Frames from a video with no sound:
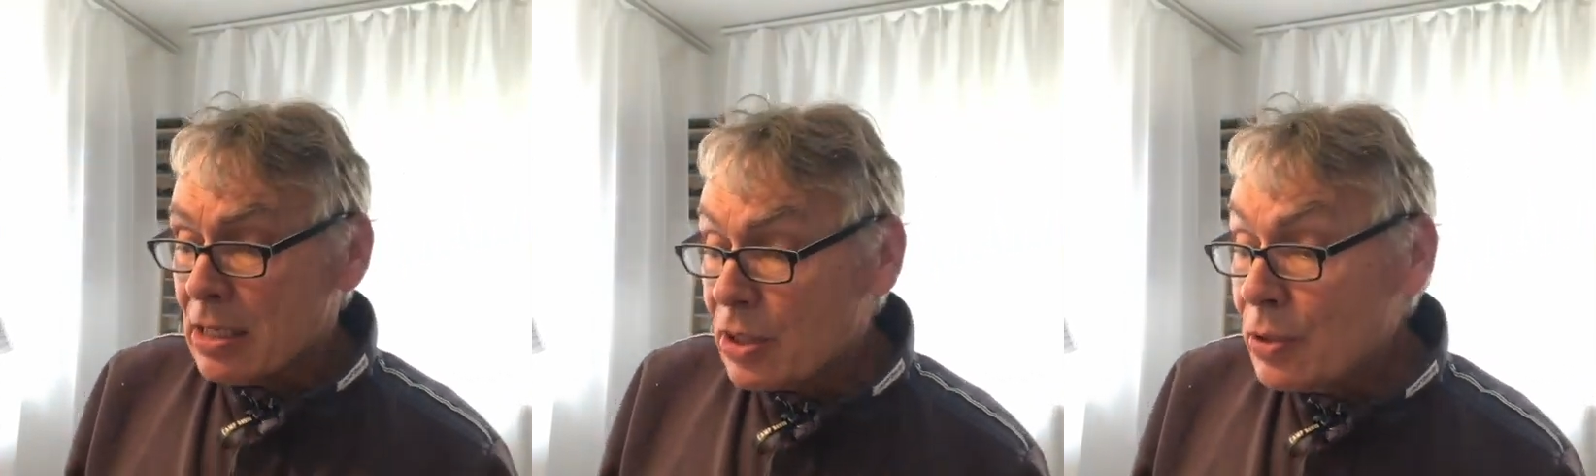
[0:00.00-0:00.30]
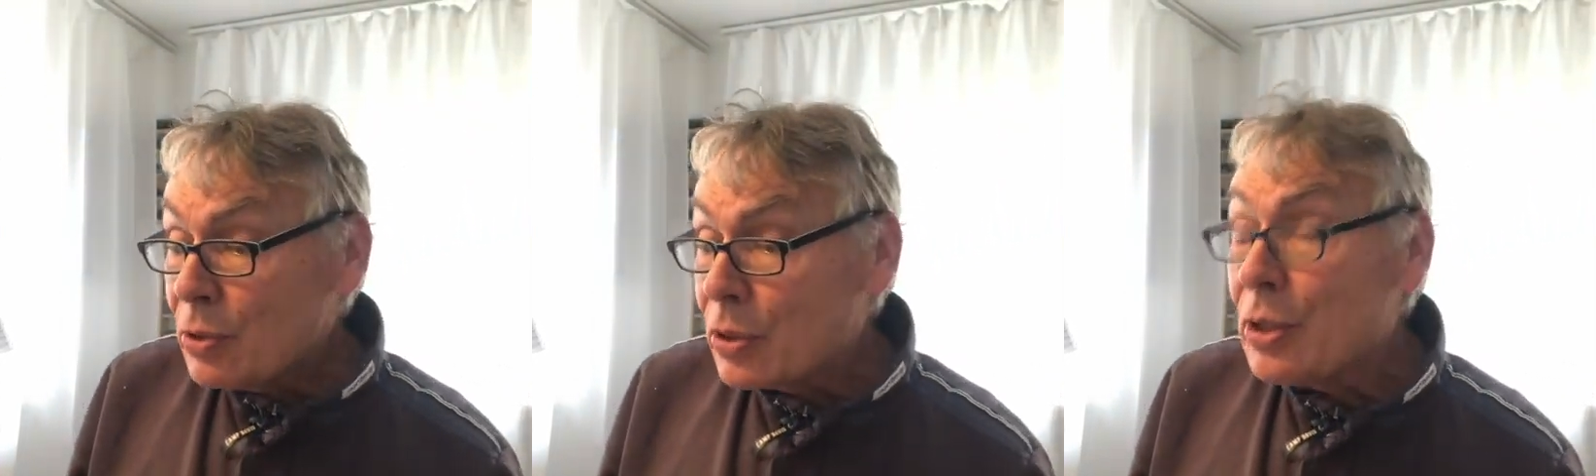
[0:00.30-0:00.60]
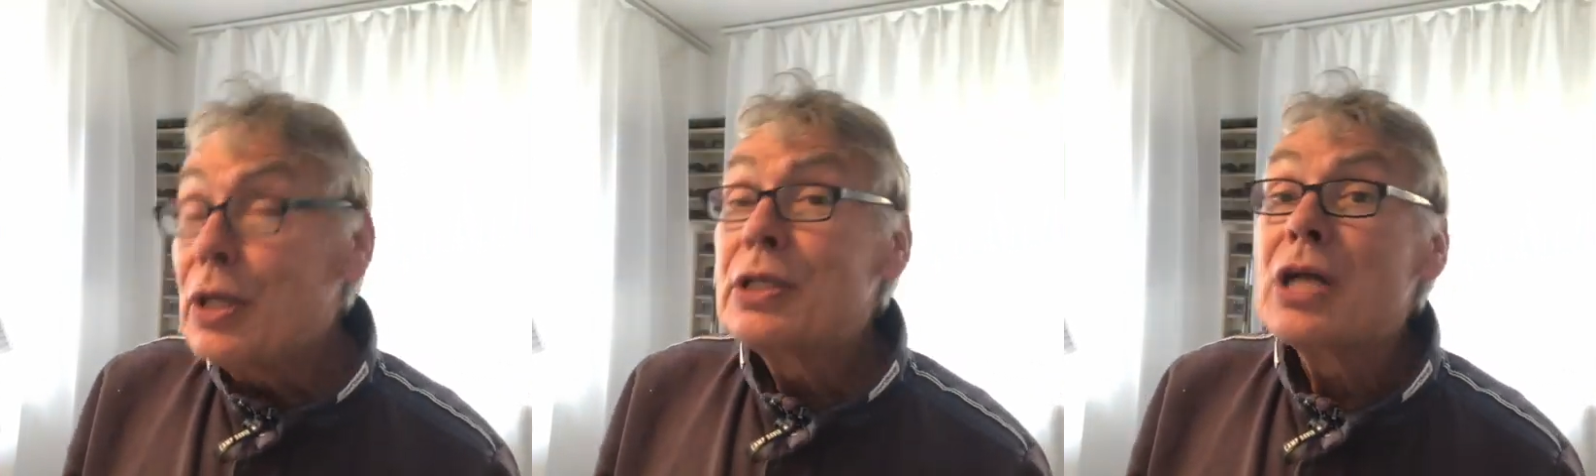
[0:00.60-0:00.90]
You
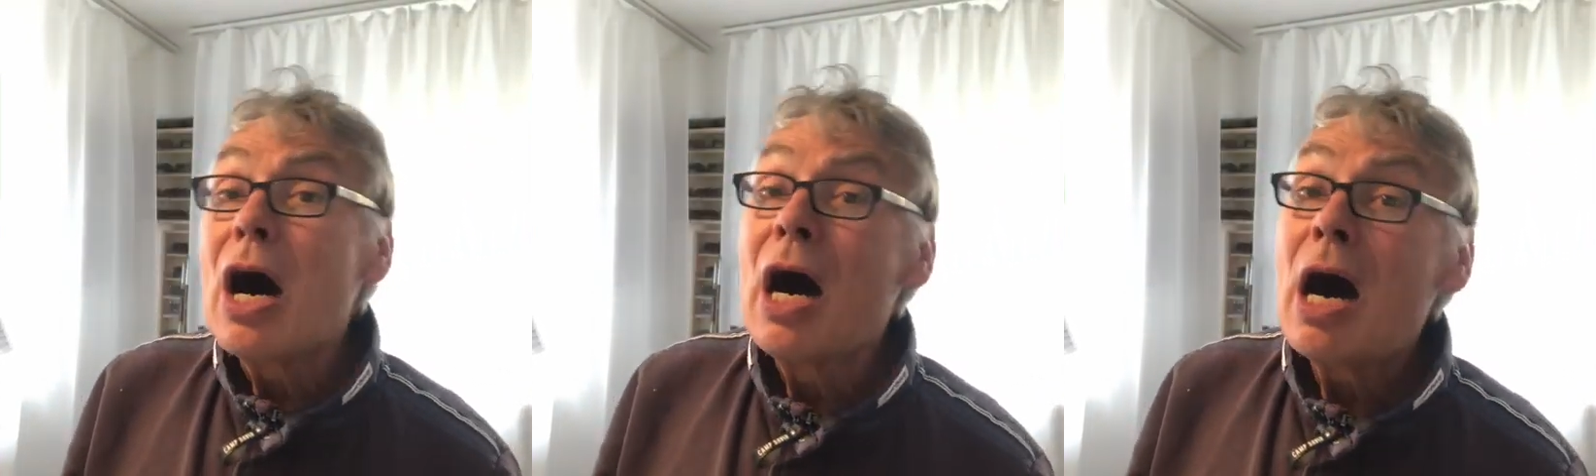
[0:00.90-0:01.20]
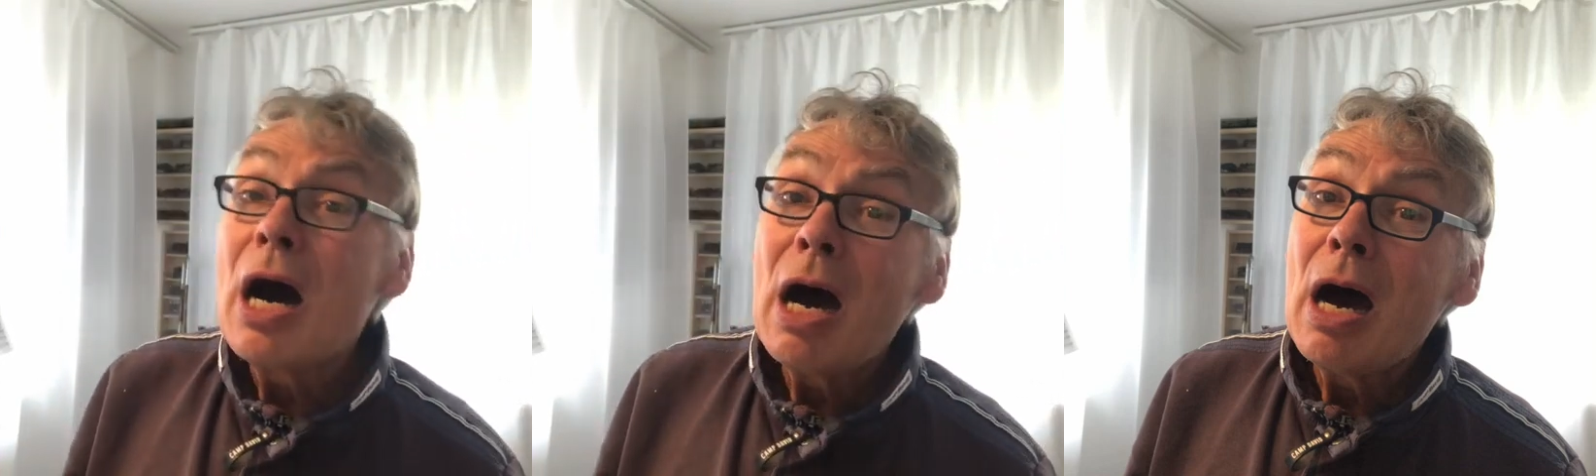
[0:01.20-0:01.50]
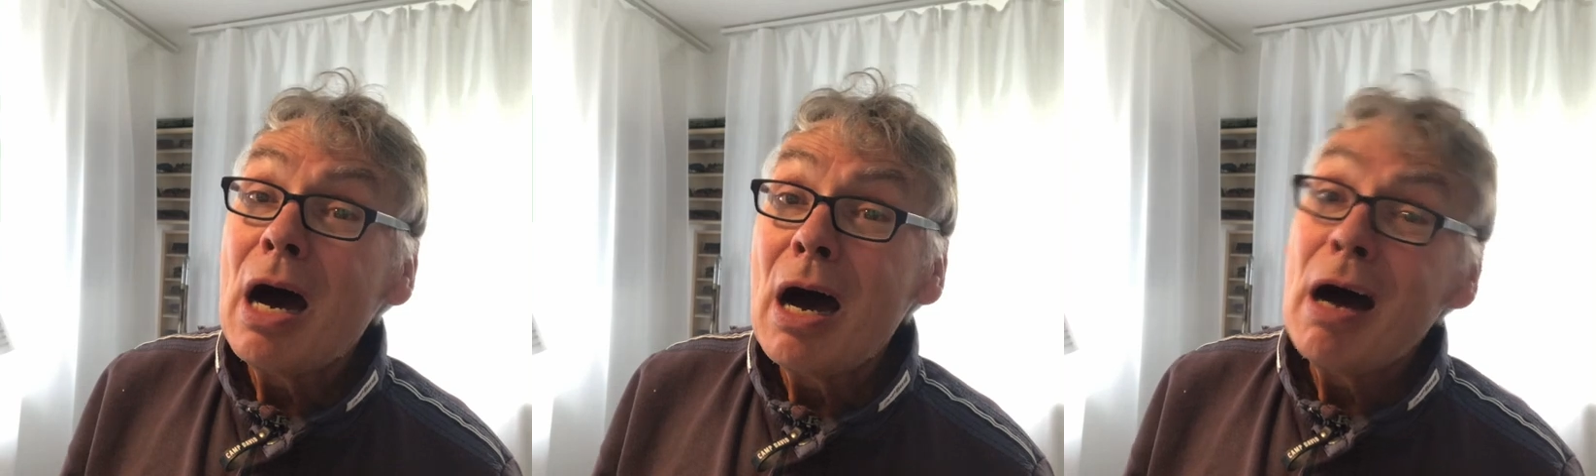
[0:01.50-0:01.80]
could
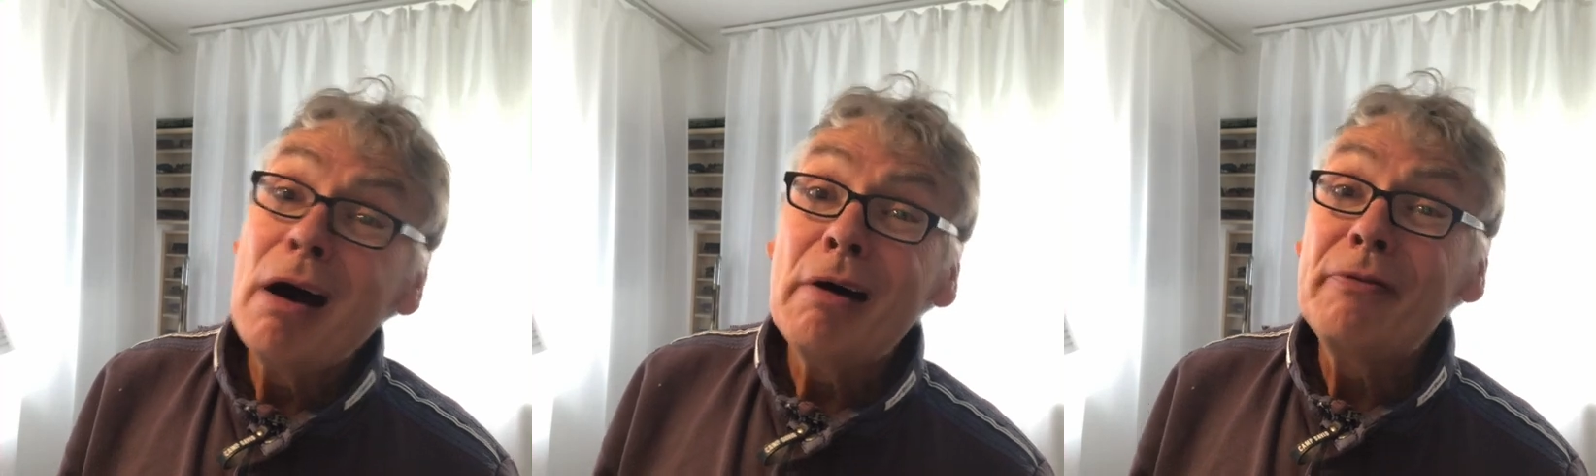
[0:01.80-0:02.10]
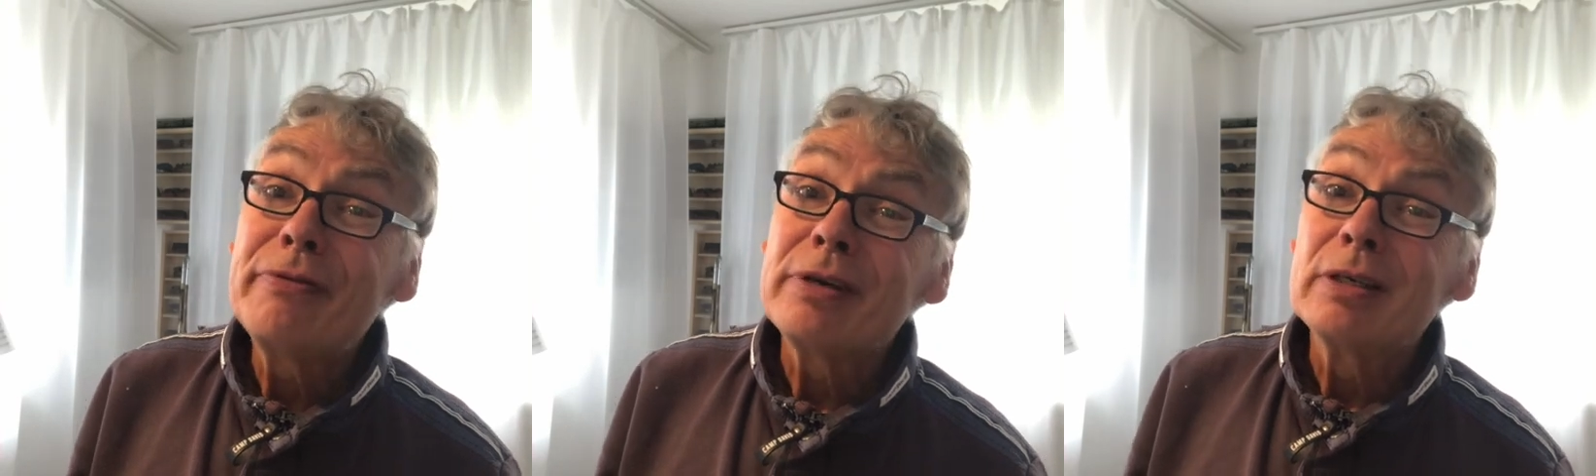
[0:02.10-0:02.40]
offer